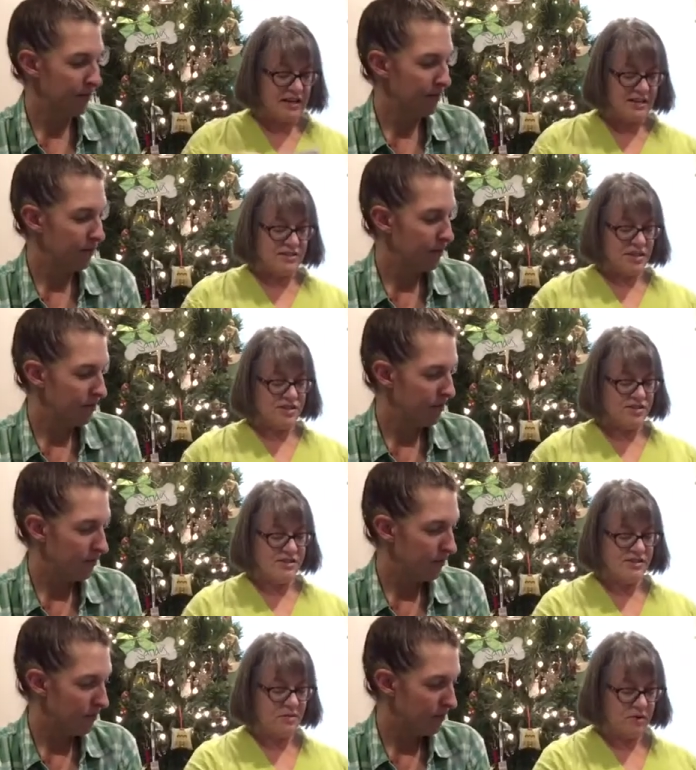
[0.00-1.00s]
Speaker 1: That starts
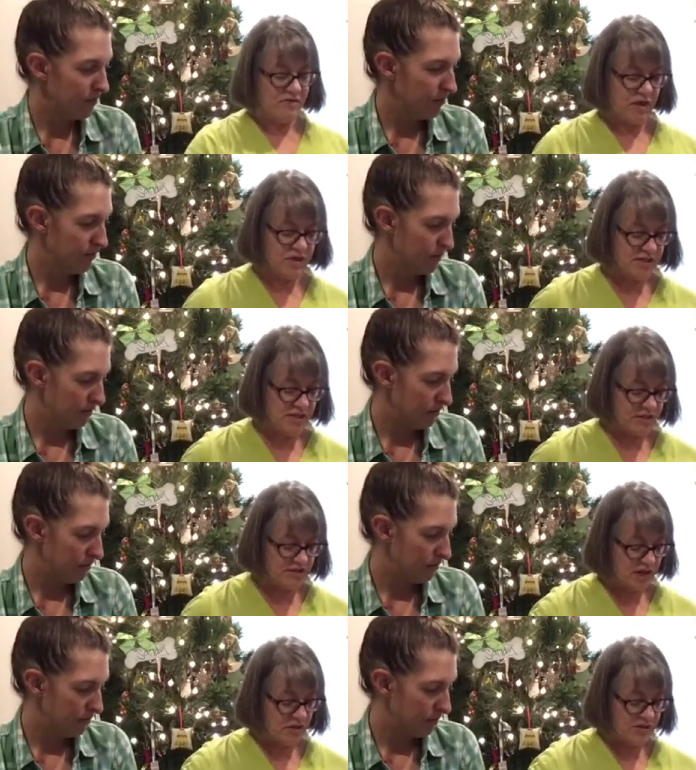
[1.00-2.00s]
December 1st, and
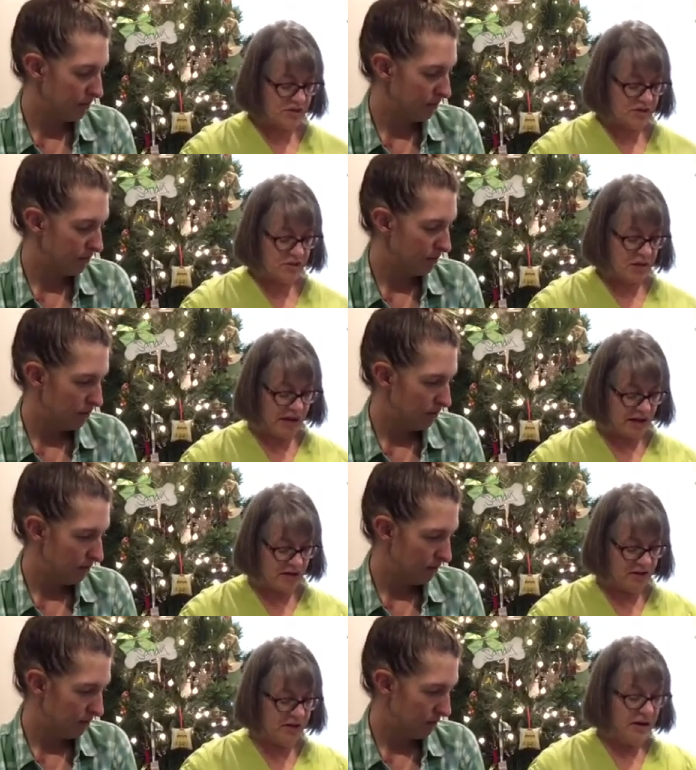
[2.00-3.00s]
there's always a new
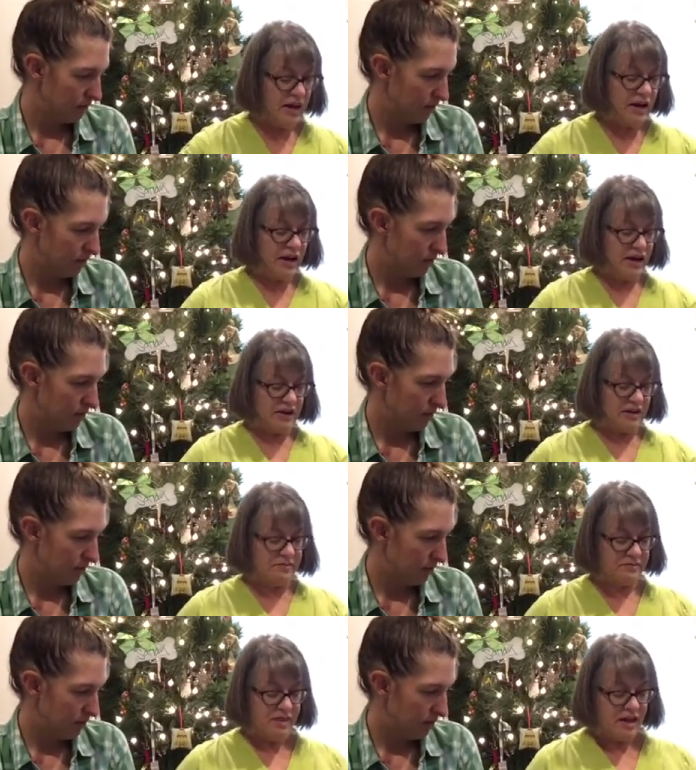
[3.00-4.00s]
pattern.
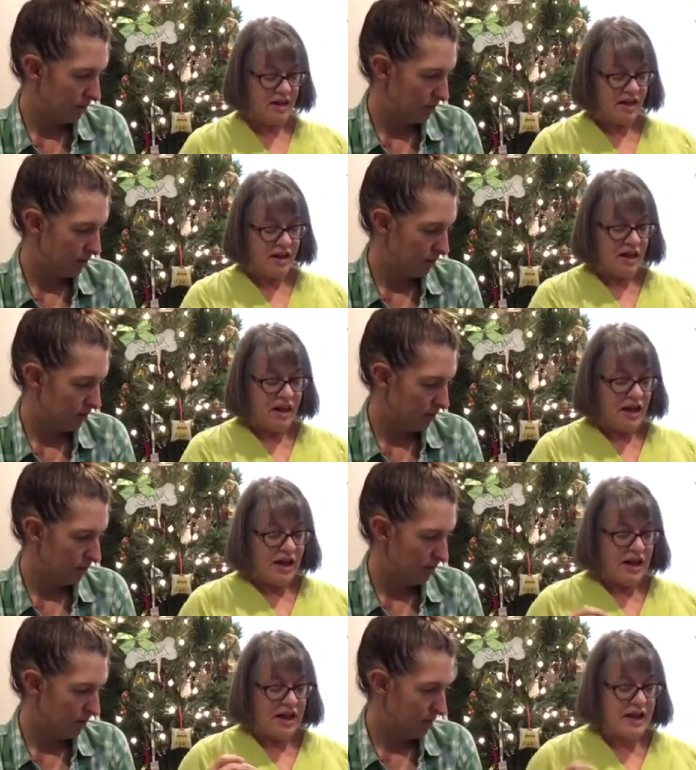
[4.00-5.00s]
Um,
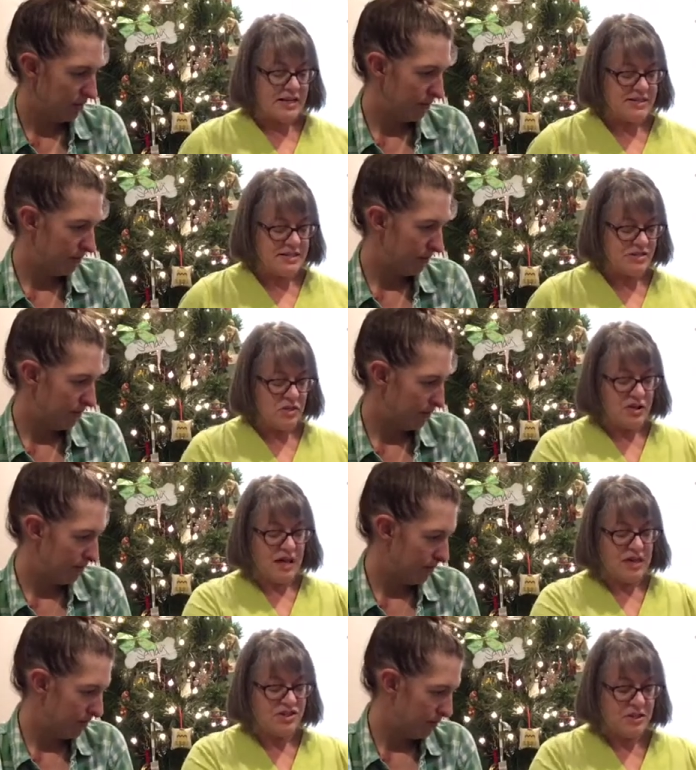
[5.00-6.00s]
and I didn't do it
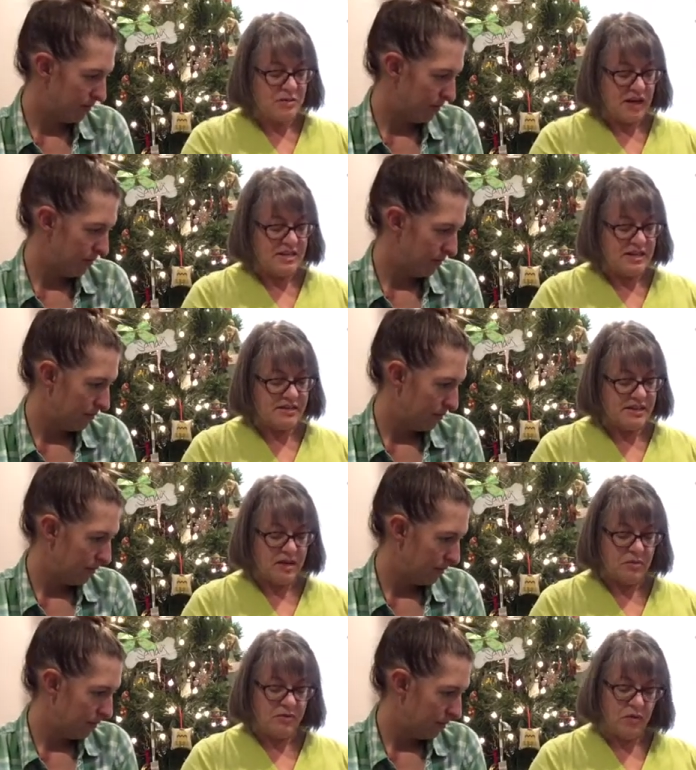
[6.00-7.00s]
last year, but I did it the
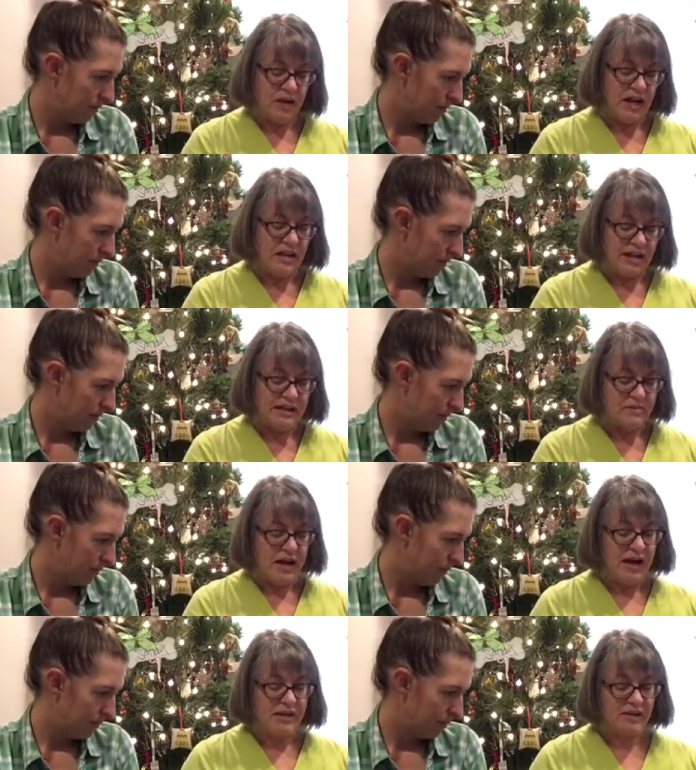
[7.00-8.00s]
year before, and I like the
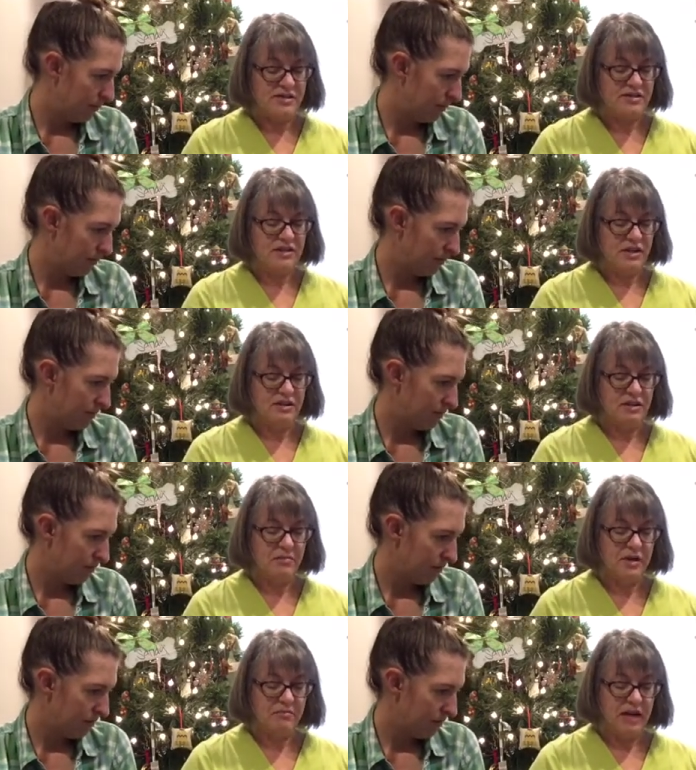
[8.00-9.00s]
patterns. They're a
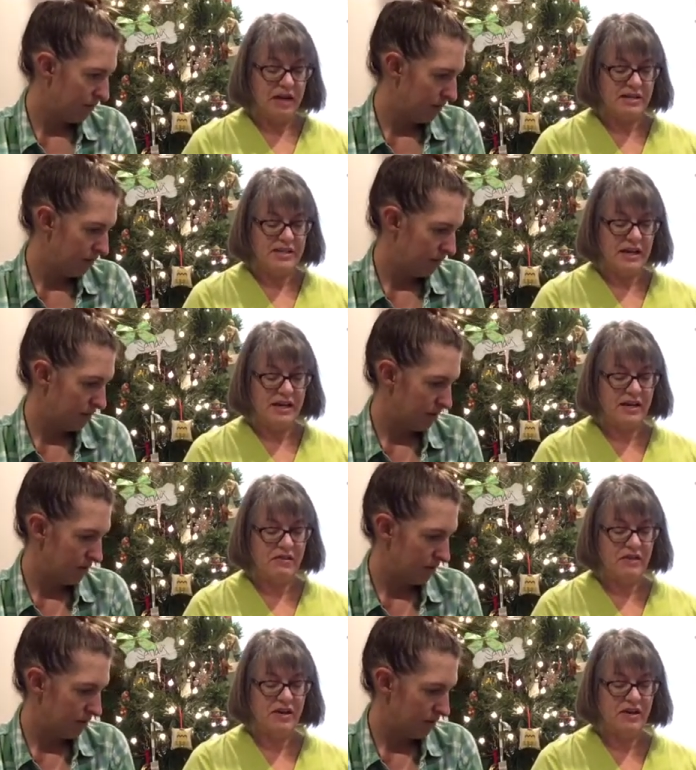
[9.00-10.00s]
little bit
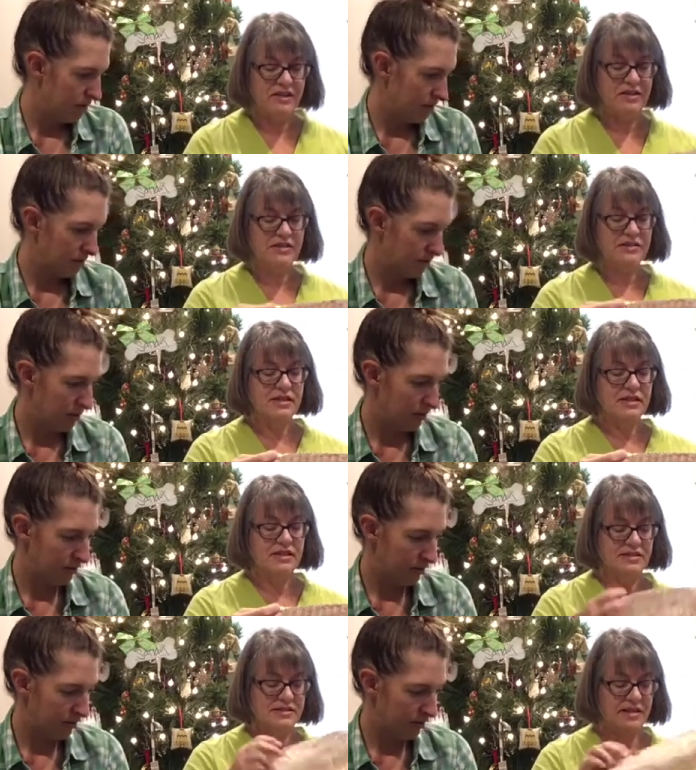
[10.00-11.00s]
meditative. This
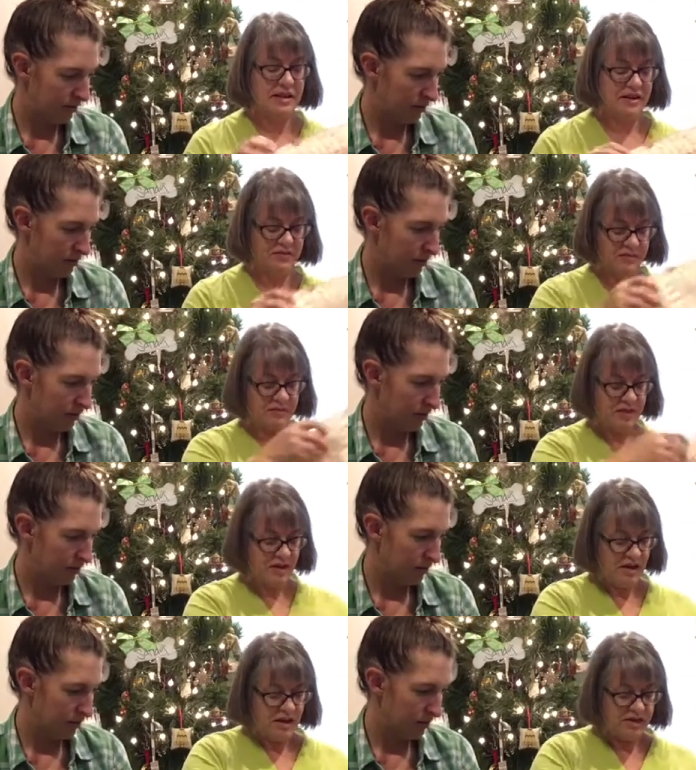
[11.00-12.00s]
is, um,
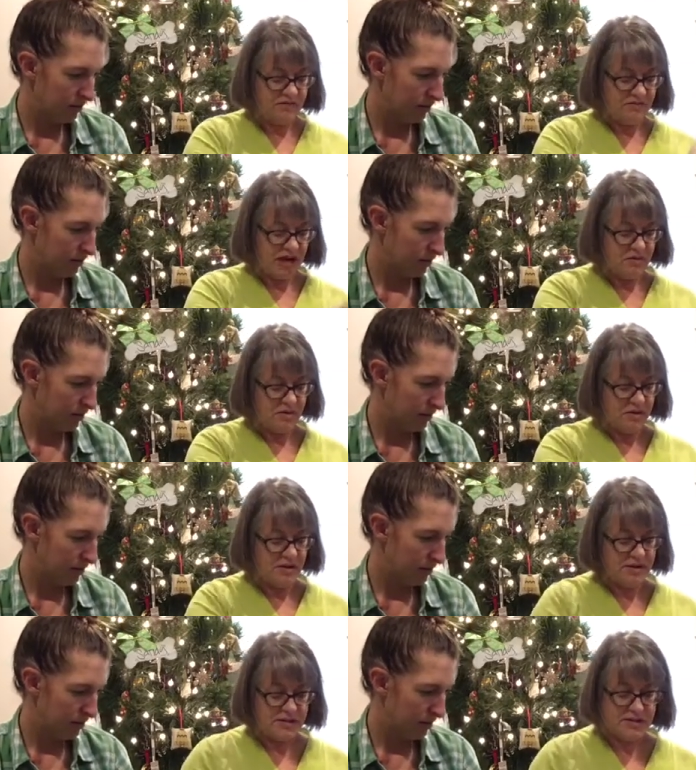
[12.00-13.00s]
the
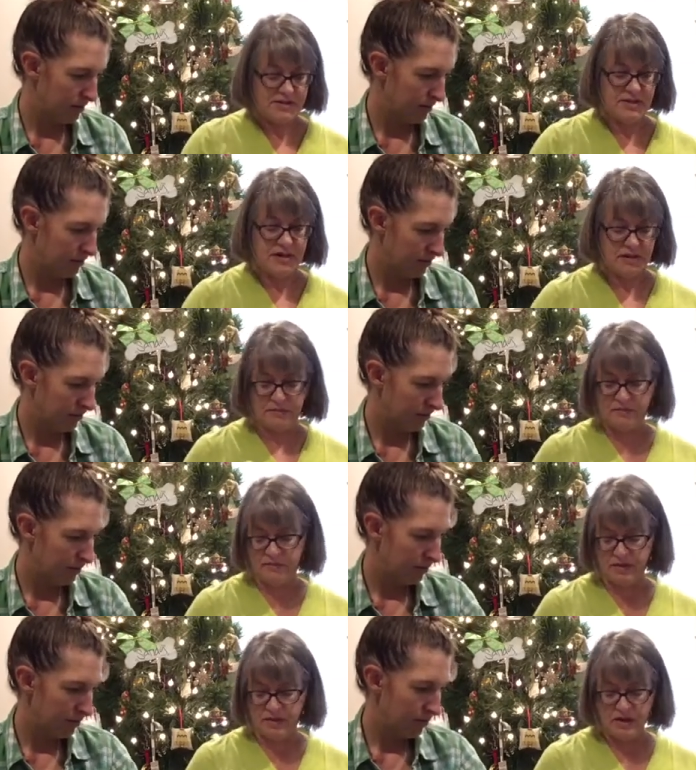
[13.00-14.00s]
fiber is um,
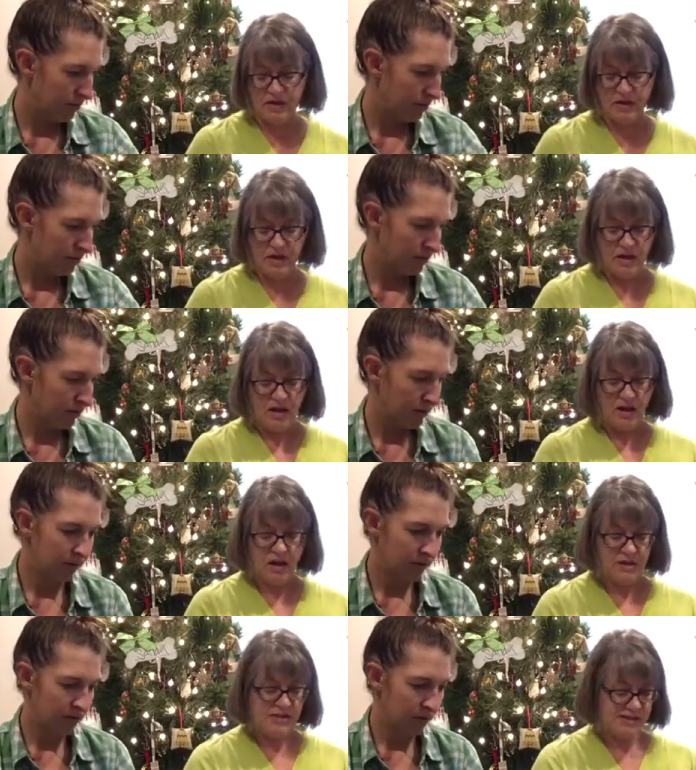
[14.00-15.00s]
called